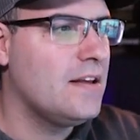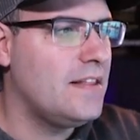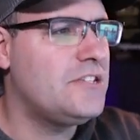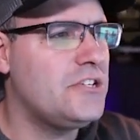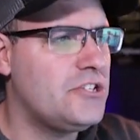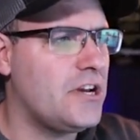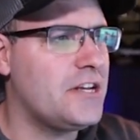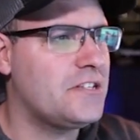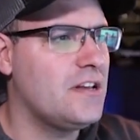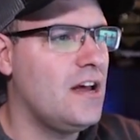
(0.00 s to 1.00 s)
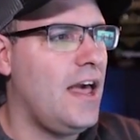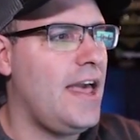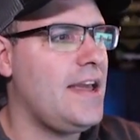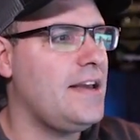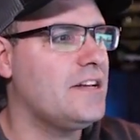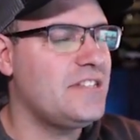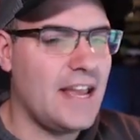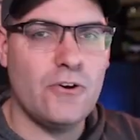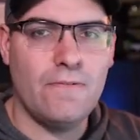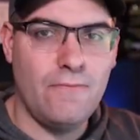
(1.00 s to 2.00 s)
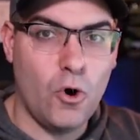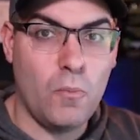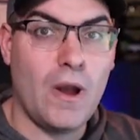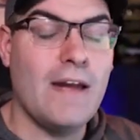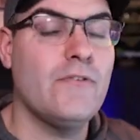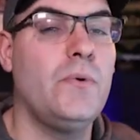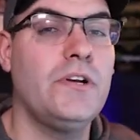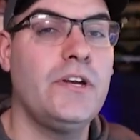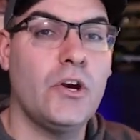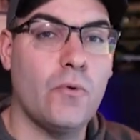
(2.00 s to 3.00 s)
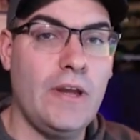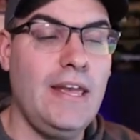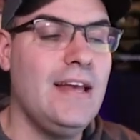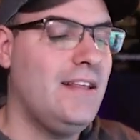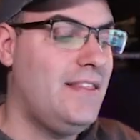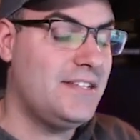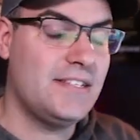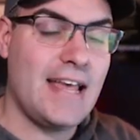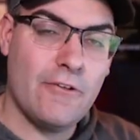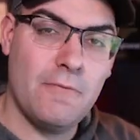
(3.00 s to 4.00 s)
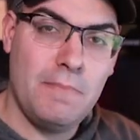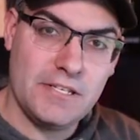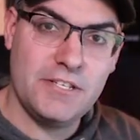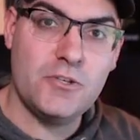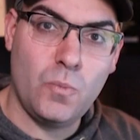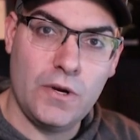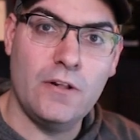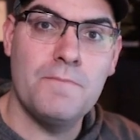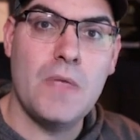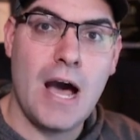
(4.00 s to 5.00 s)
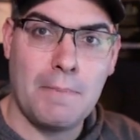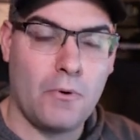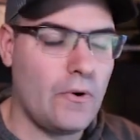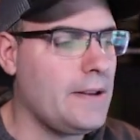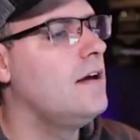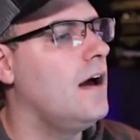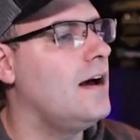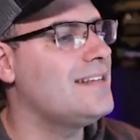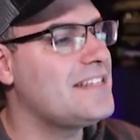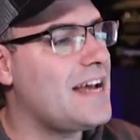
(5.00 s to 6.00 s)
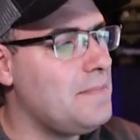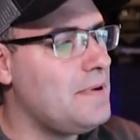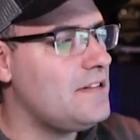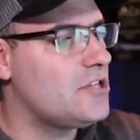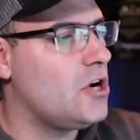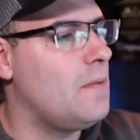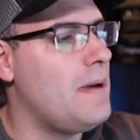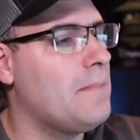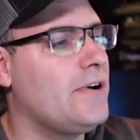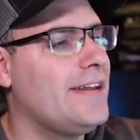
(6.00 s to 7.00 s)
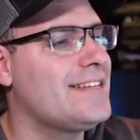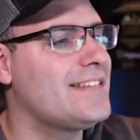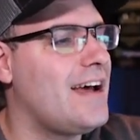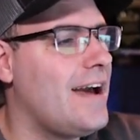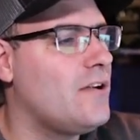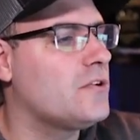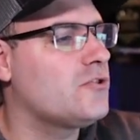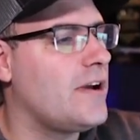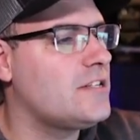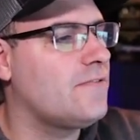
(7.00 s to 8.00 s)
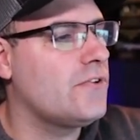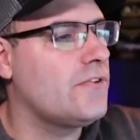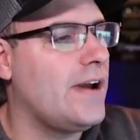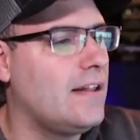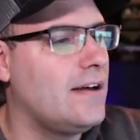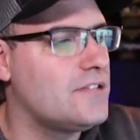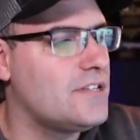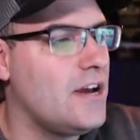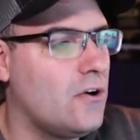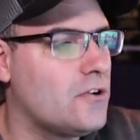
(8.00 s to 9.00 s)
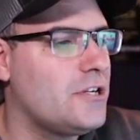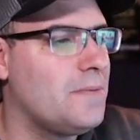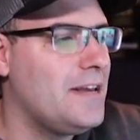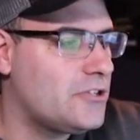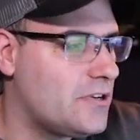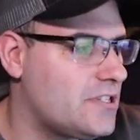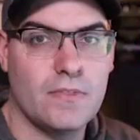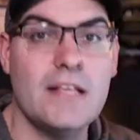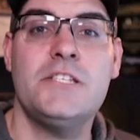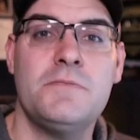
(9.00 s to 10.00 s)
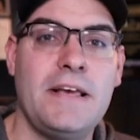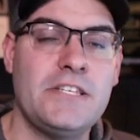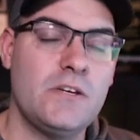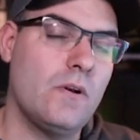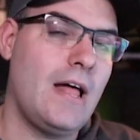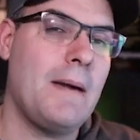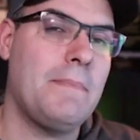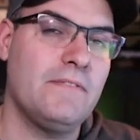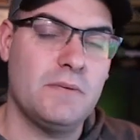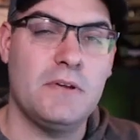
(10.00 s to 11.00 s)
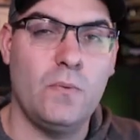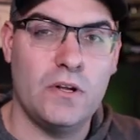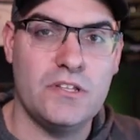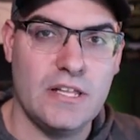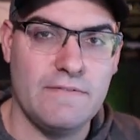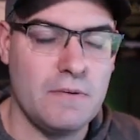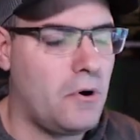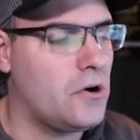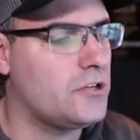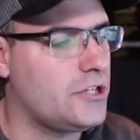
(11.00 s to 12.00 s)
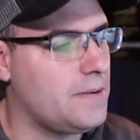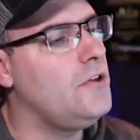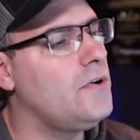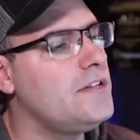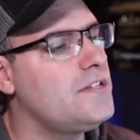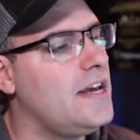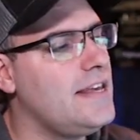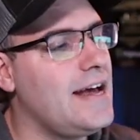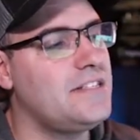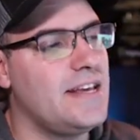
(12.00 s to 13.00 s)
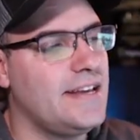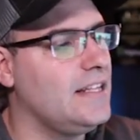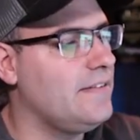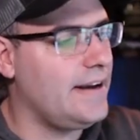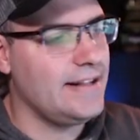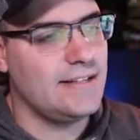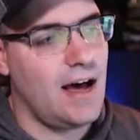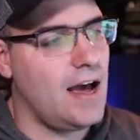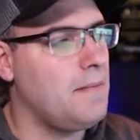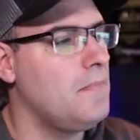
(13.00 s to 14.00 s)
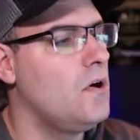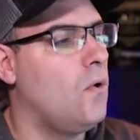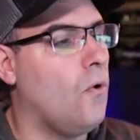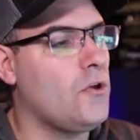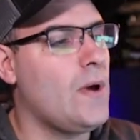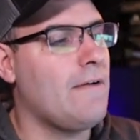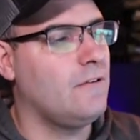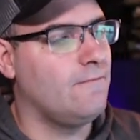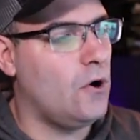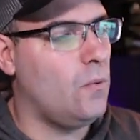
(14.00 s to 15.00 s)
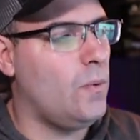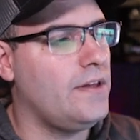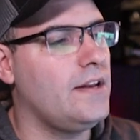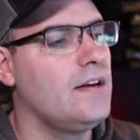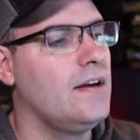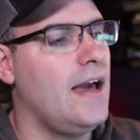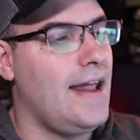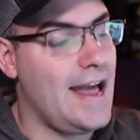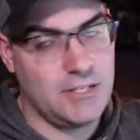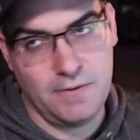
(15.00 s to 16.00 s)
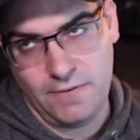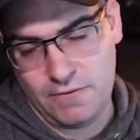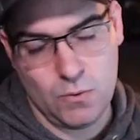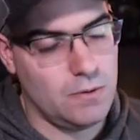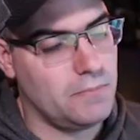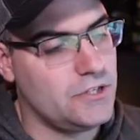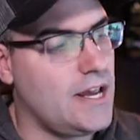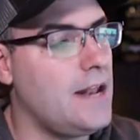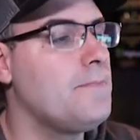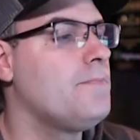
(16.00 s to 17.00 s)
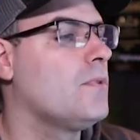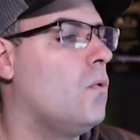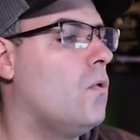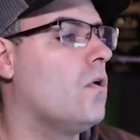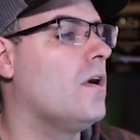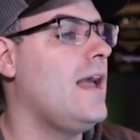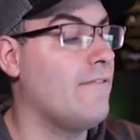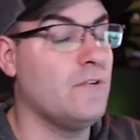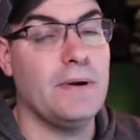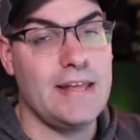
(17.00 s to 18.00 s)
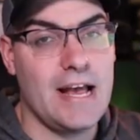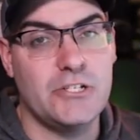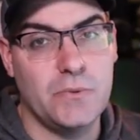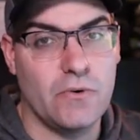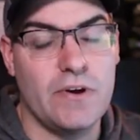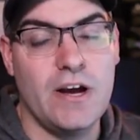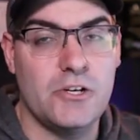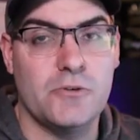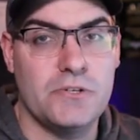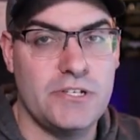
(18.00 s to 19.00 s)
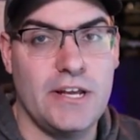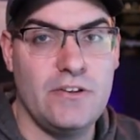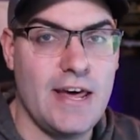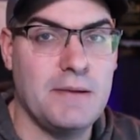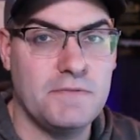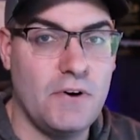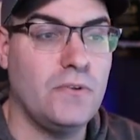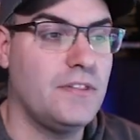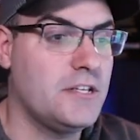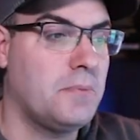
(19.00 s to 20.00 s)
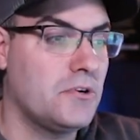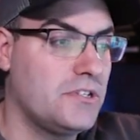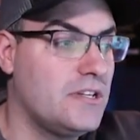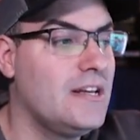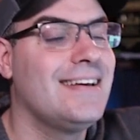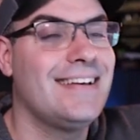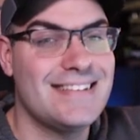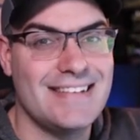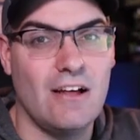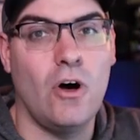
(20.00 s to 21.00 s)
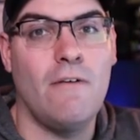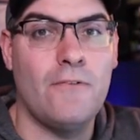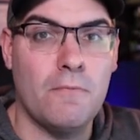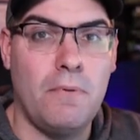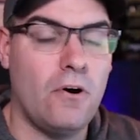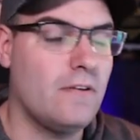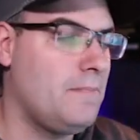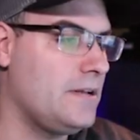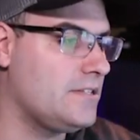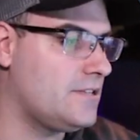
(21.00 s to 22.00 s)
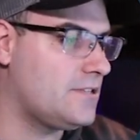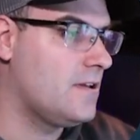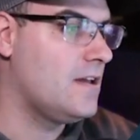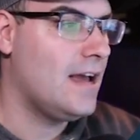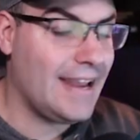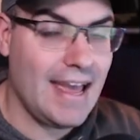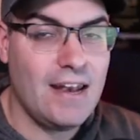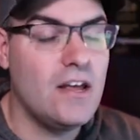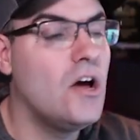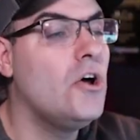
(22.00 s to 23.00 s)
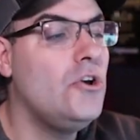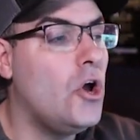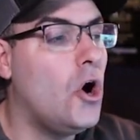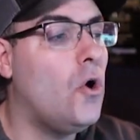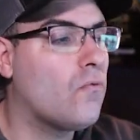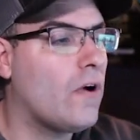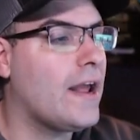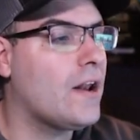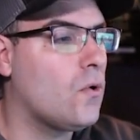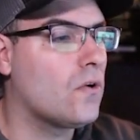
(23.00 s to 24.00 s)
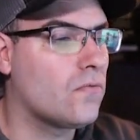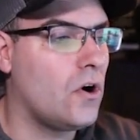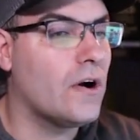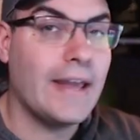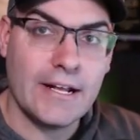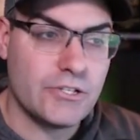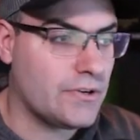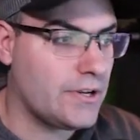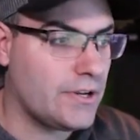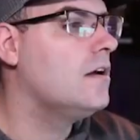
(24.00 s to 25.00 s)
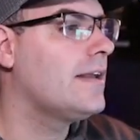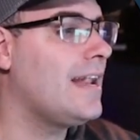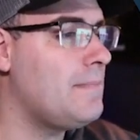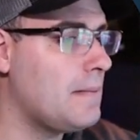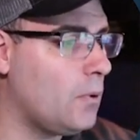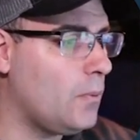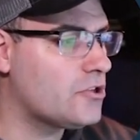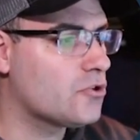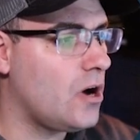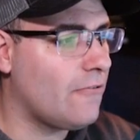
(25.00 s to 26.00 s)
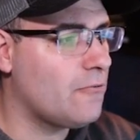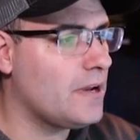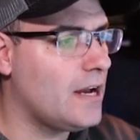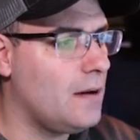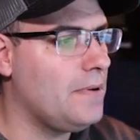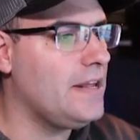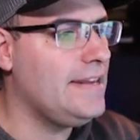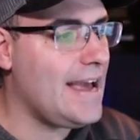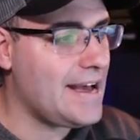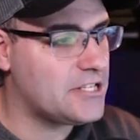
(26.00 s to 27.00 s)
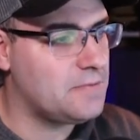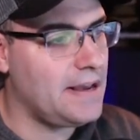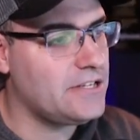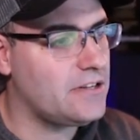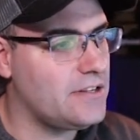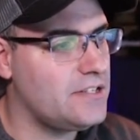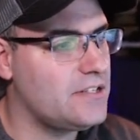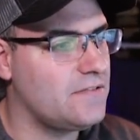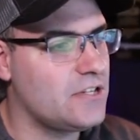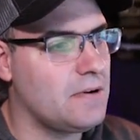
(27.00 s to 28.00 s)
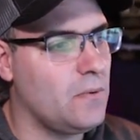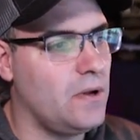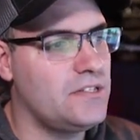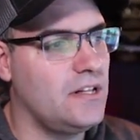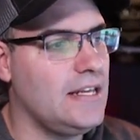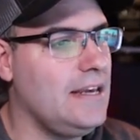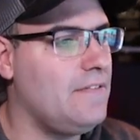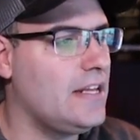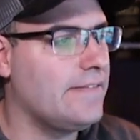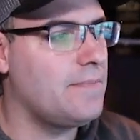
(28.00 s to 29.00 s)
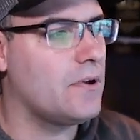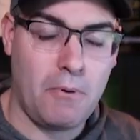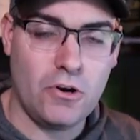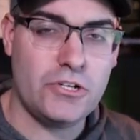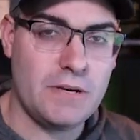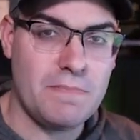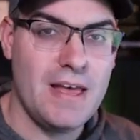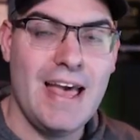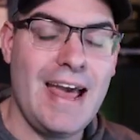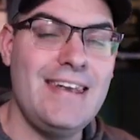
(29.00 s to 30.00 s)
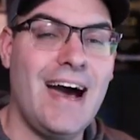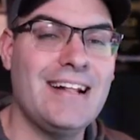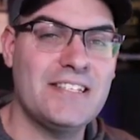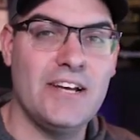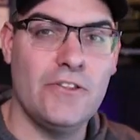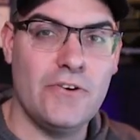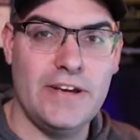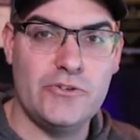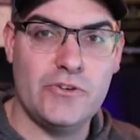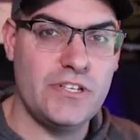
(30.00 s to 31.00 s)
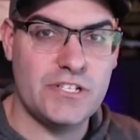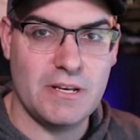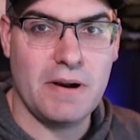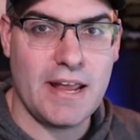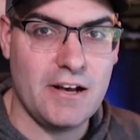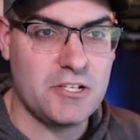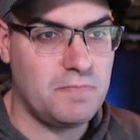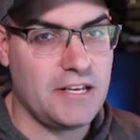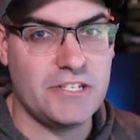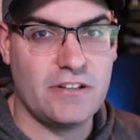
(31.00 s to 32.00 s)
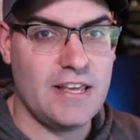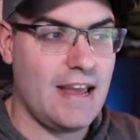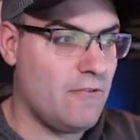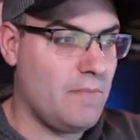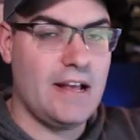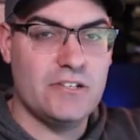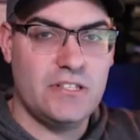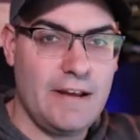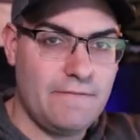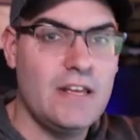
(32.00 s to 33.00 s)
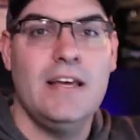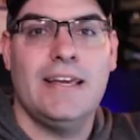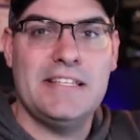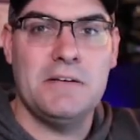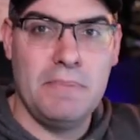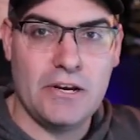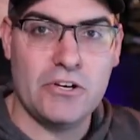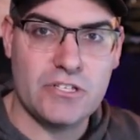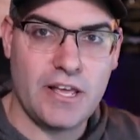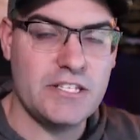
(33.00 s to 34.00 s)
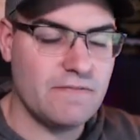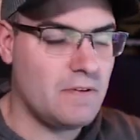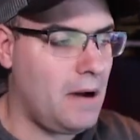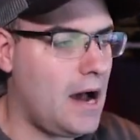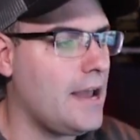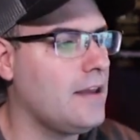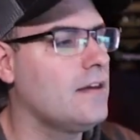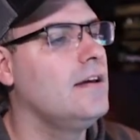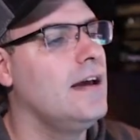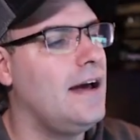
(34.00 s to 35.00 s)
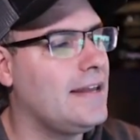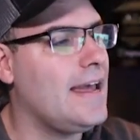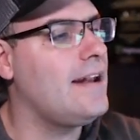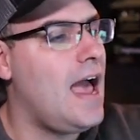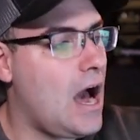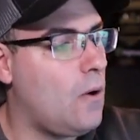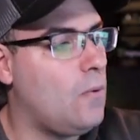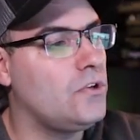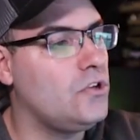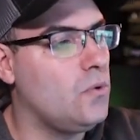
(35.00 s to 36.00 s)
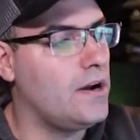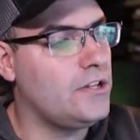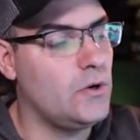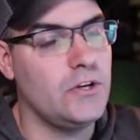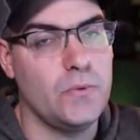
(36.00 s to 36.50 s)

This is just a, a standard form where everyone can agree this is how the business will operate uh, assignment. So a member can assign or transfer their LLC ownership interest. This is basically what will happen if somebody wants to leave the partnership. You can say yes, they can leave at any time, or you have to vote with it and it has to be 51%. Or everybody has to agree 100% unanimous vote that this person can sell off their part of the business. Again, no right or wrong answer here. Can a member withdraw from the company? Yes. Basically, this is if somebody wants to leave and give up their partnership and not sell their interest to somebody else. Basically, everybody else left gets a bigger slice of the pie. And again, how do you want to do it?